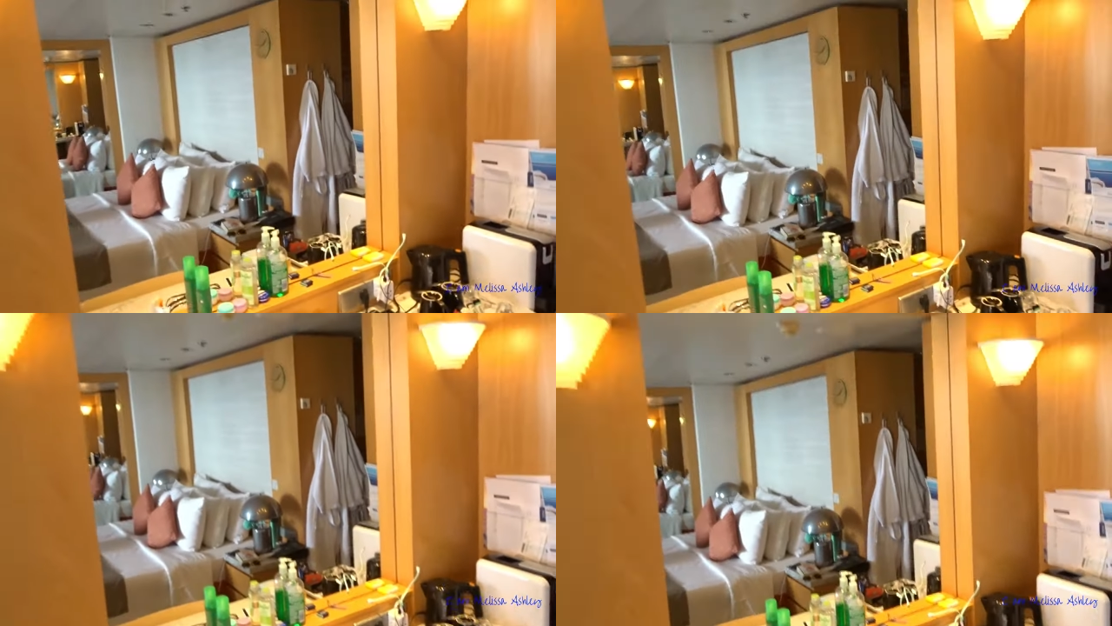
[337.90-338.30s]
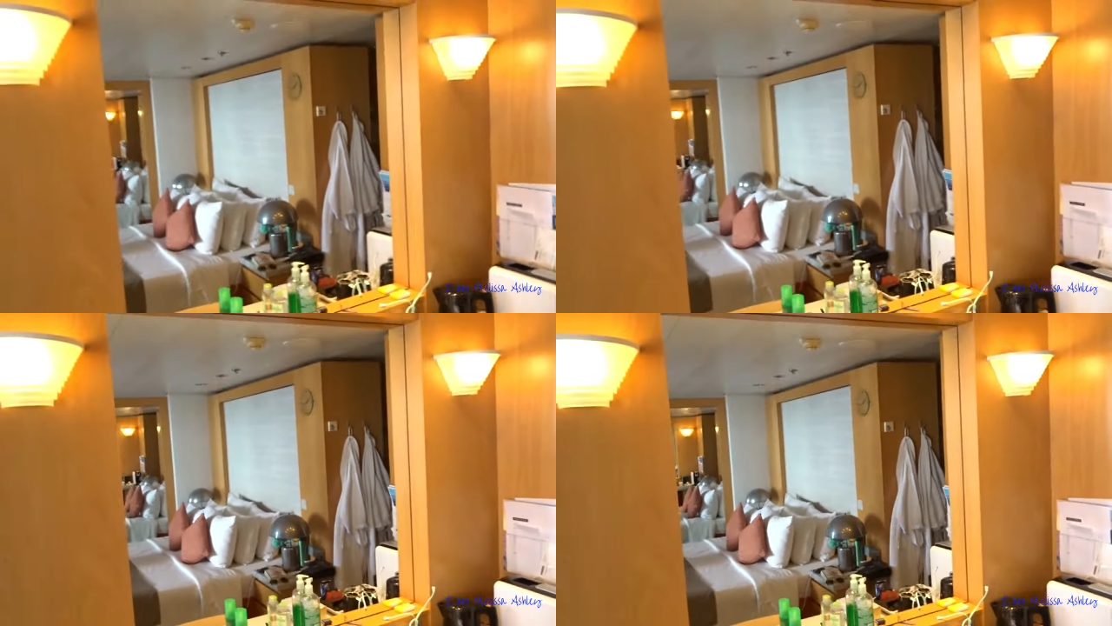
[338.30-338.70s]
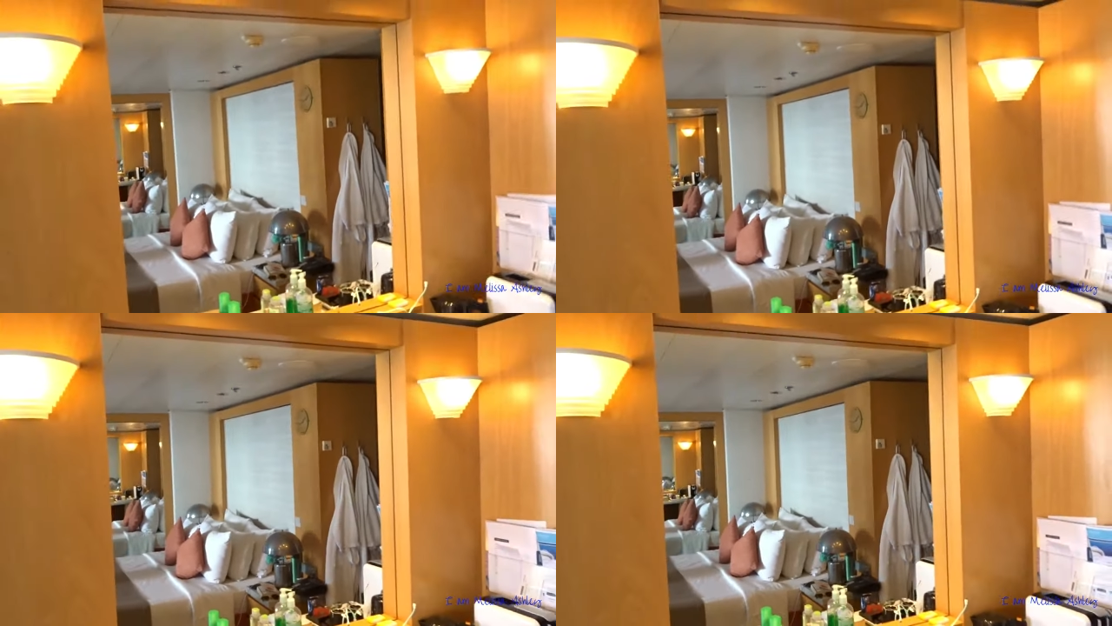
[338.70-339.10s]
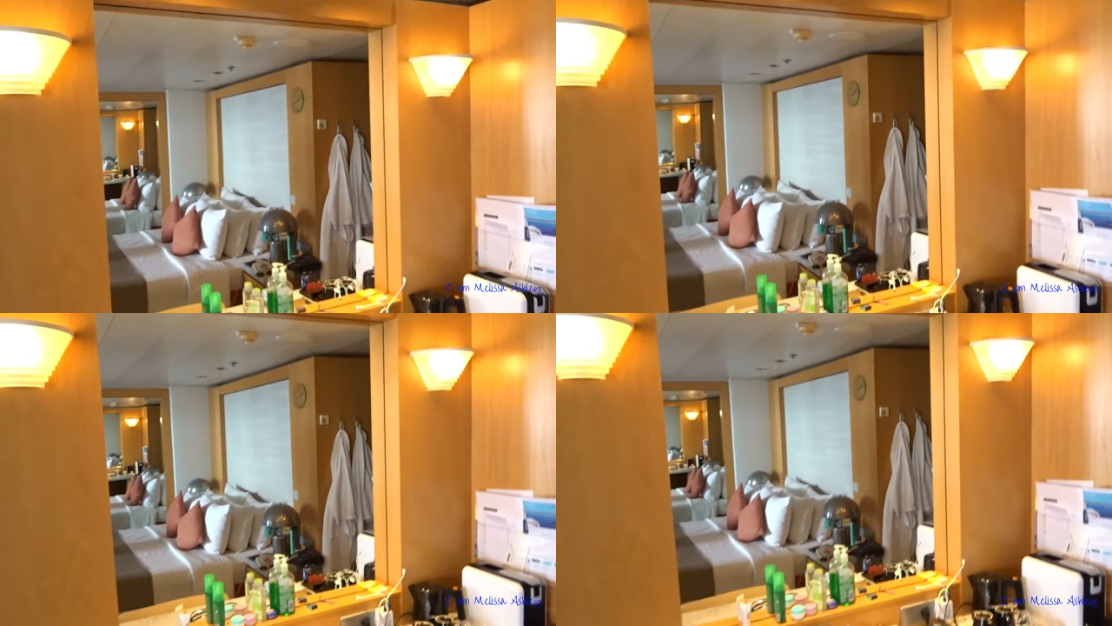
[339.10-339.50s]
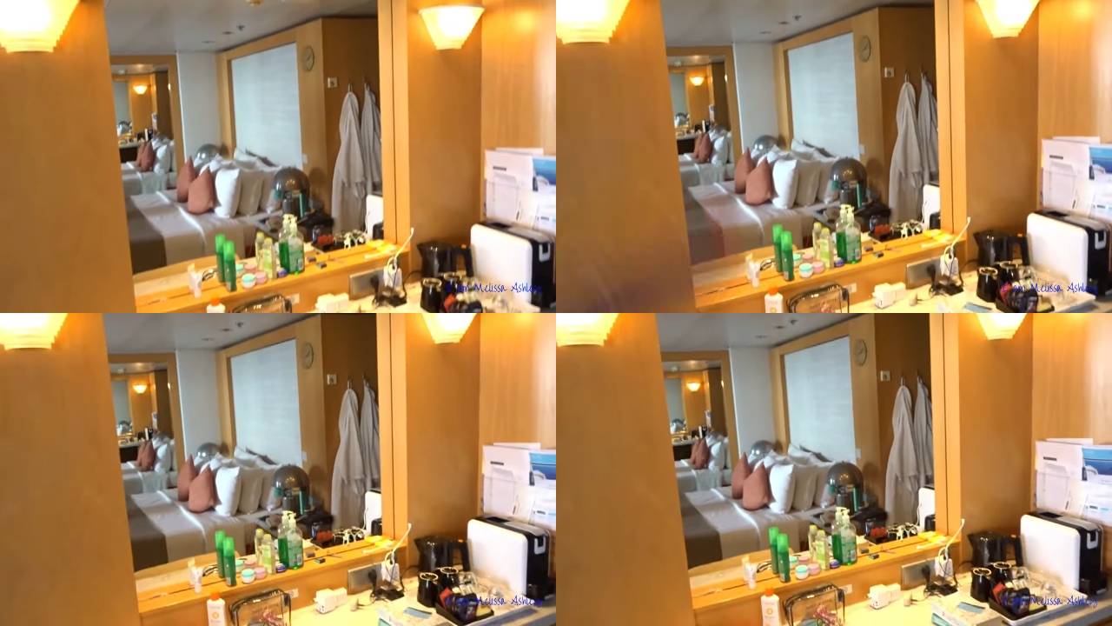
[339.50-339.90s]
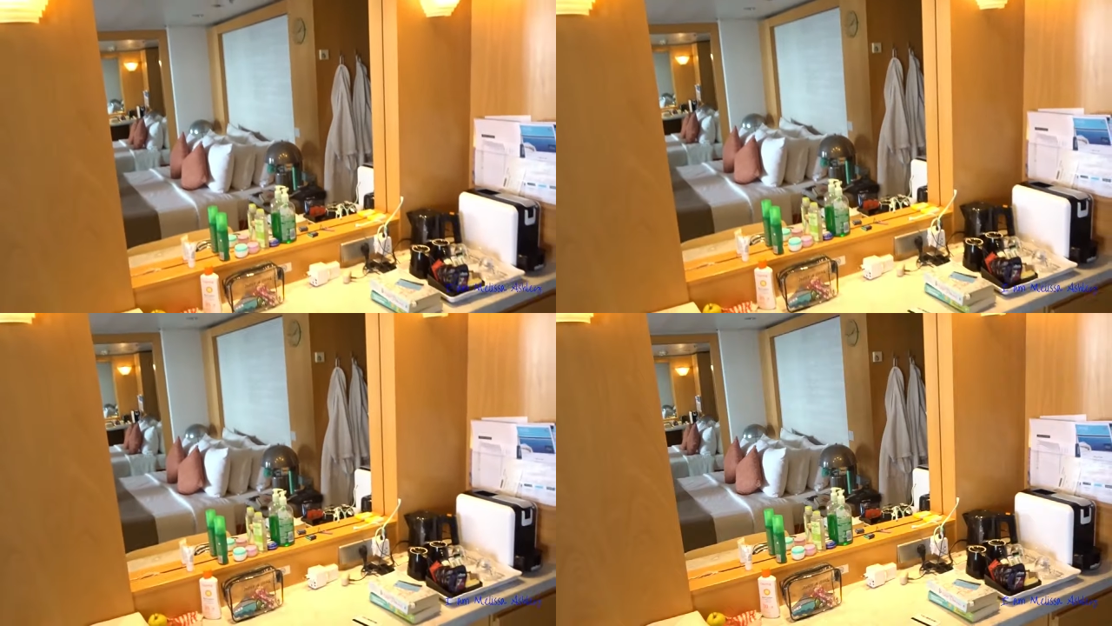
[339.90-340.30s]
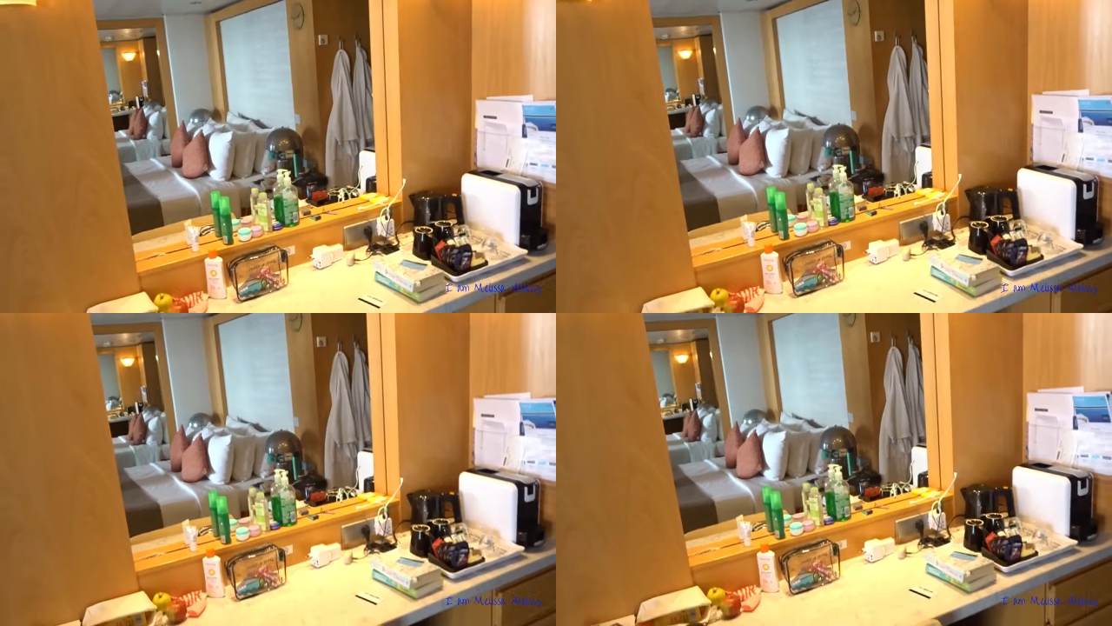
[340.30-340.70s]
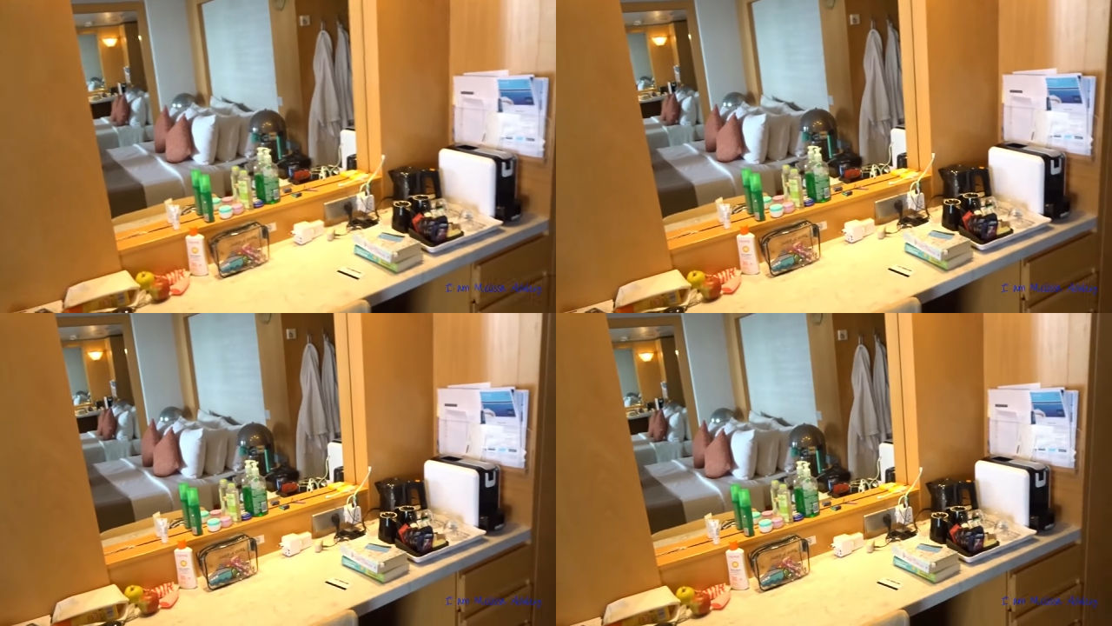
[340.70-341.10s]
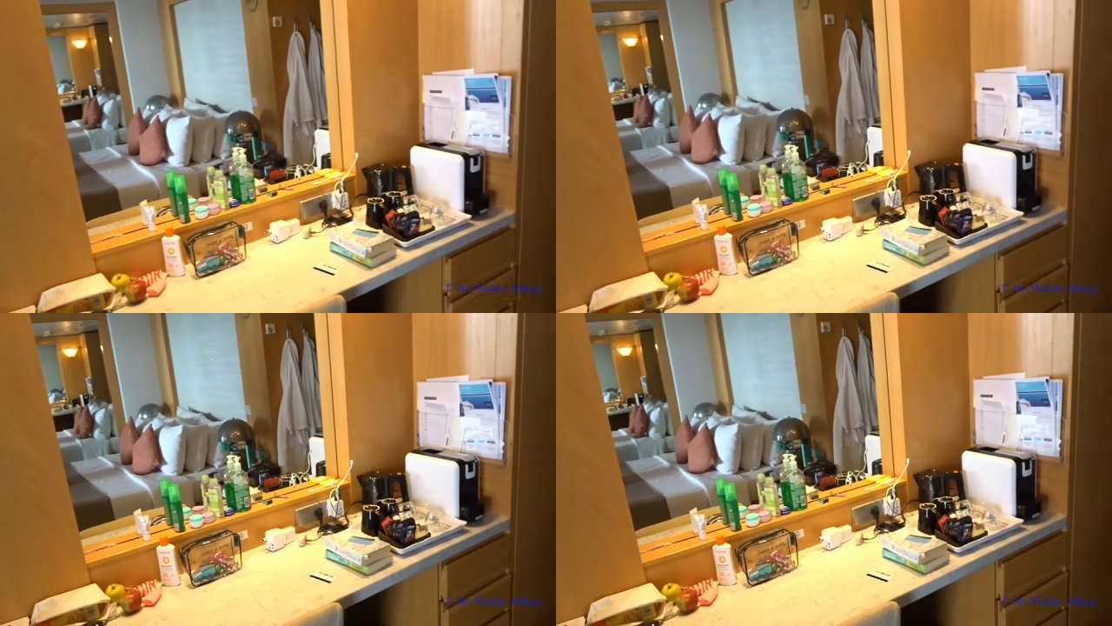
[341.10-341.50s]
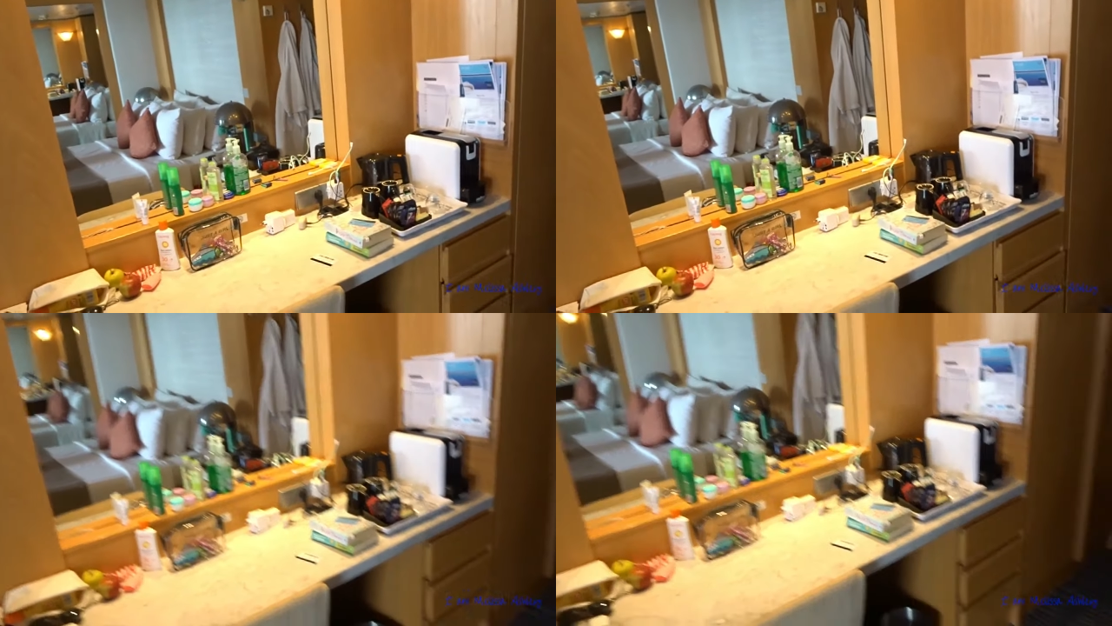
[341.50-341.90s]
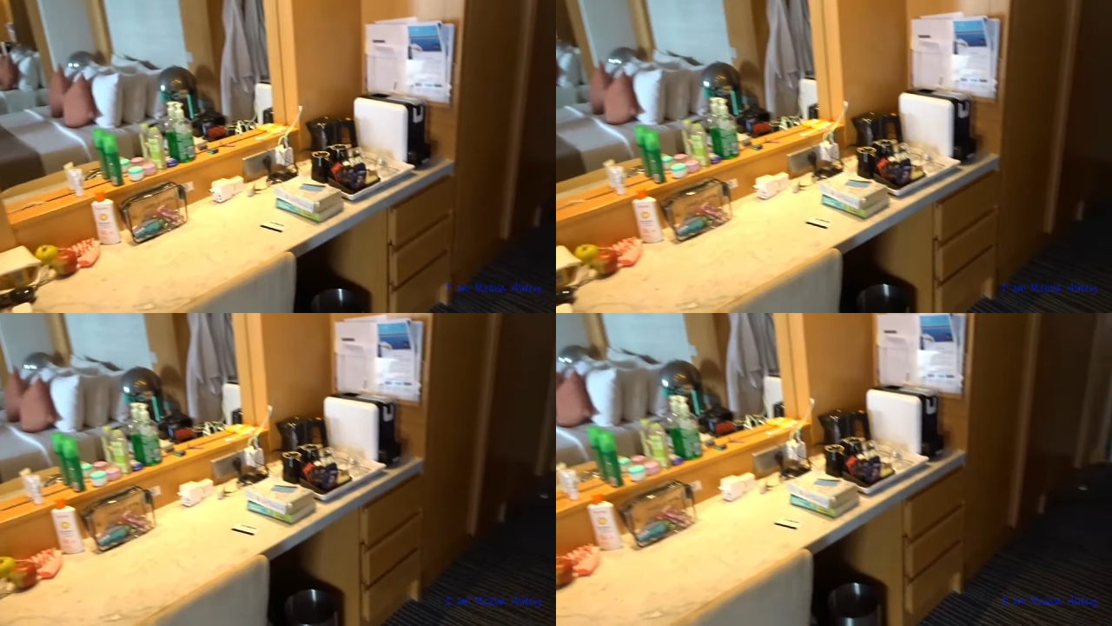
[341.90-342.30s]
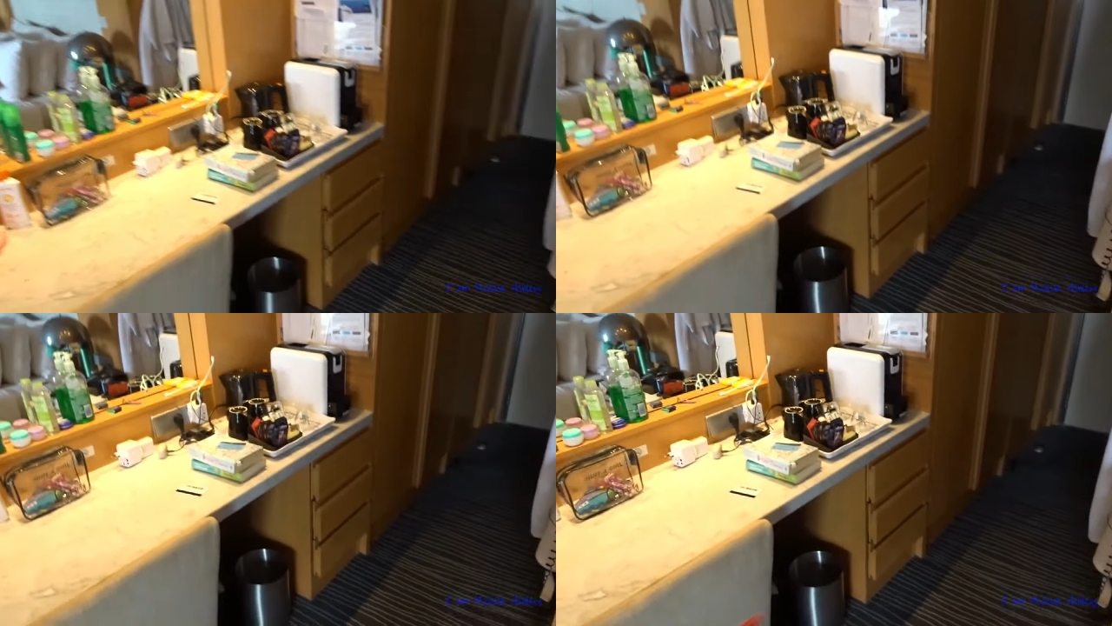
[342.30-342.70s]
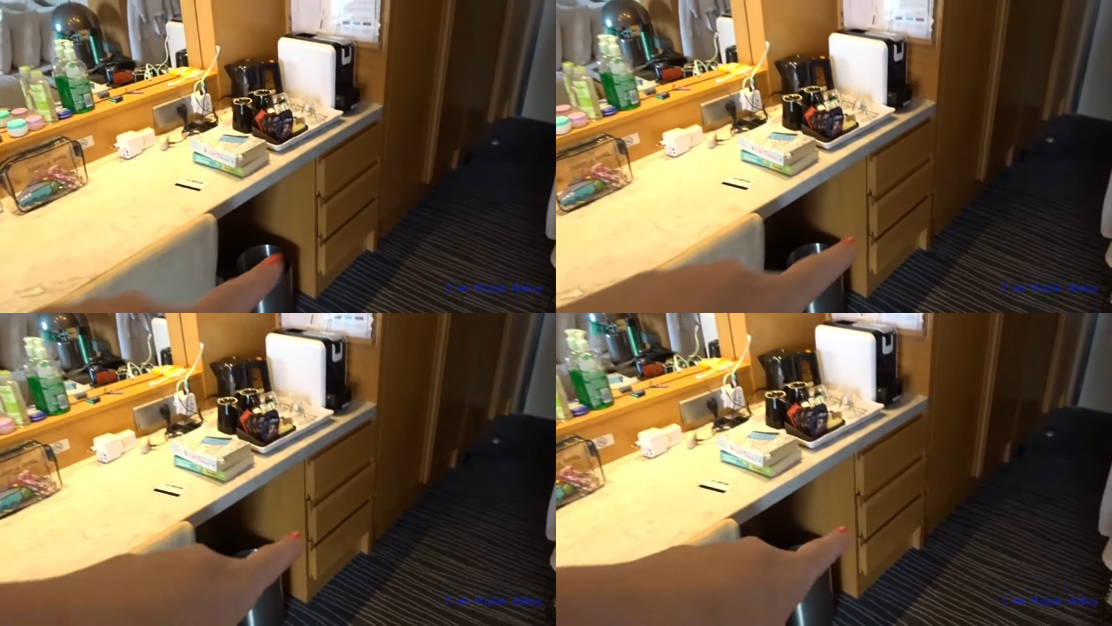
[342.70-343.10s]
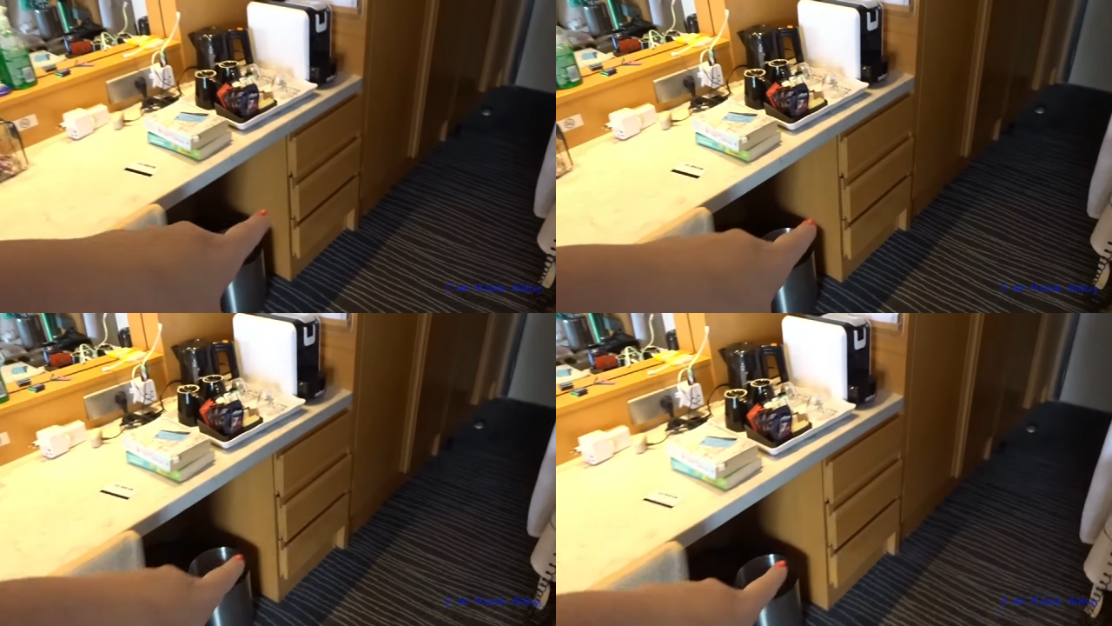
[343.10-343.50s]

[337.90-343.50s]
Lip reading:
Nobody's mouth can be seen.